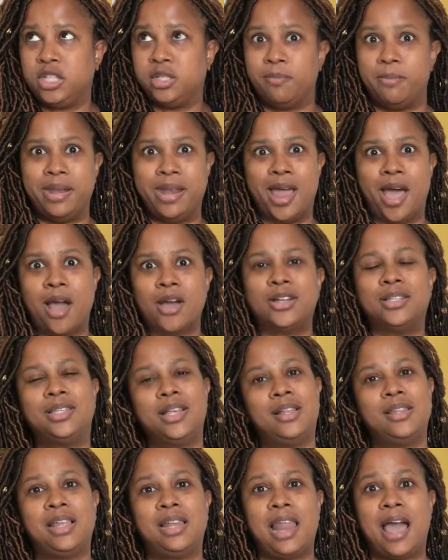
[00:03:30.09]
I'm not gonna tell
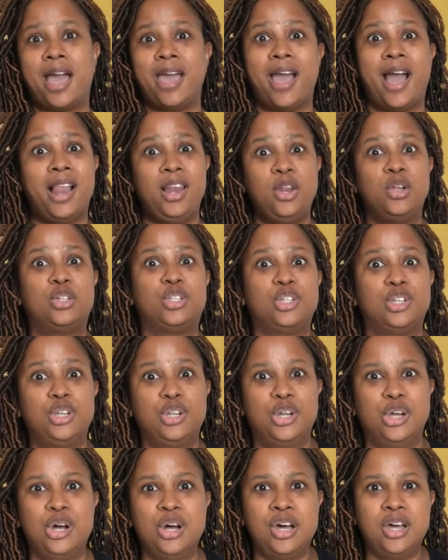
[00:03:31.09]
a lie, I looked
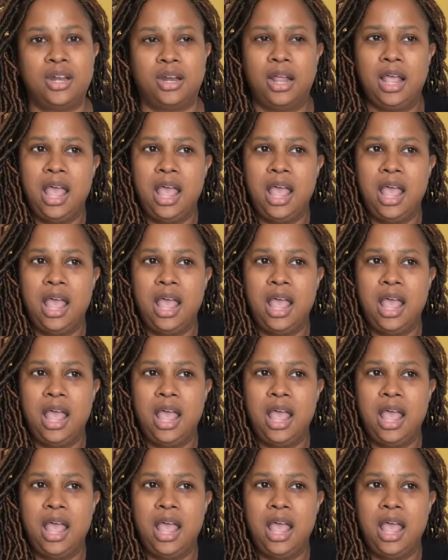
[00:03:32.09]
good.